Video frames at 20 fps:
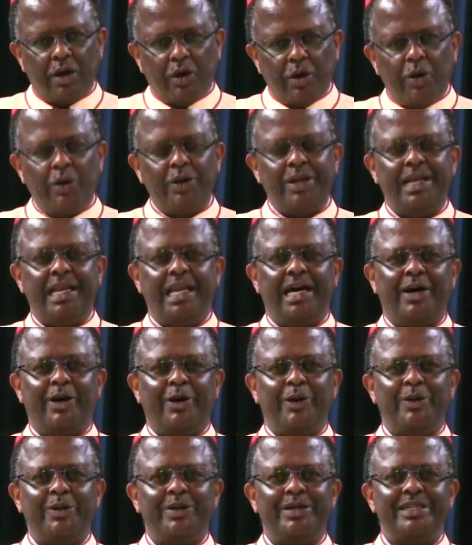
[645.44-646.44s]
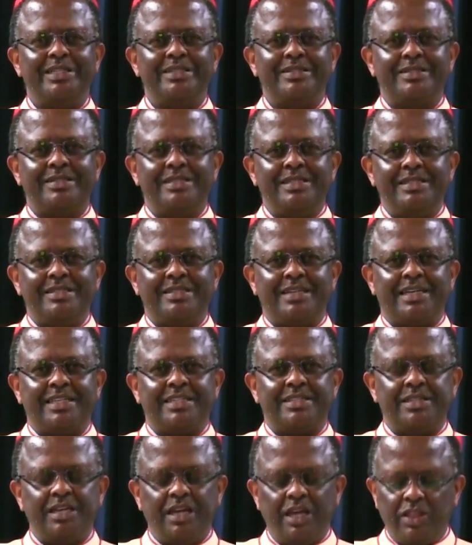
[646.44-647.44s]
God now sees
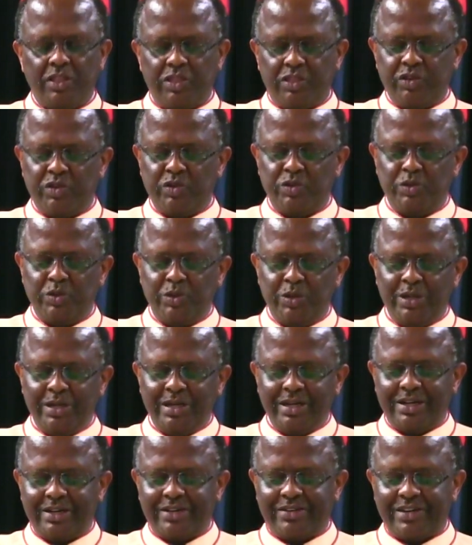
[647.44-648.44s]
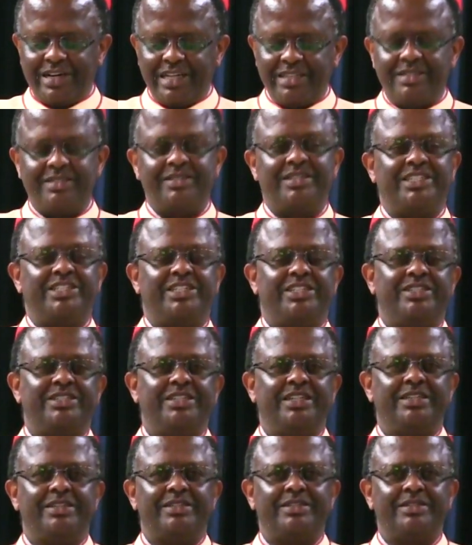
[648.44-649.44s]
us through Christ's
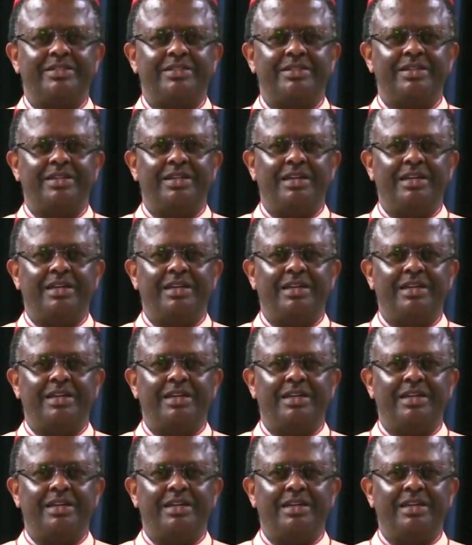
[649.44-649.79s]
righteousness.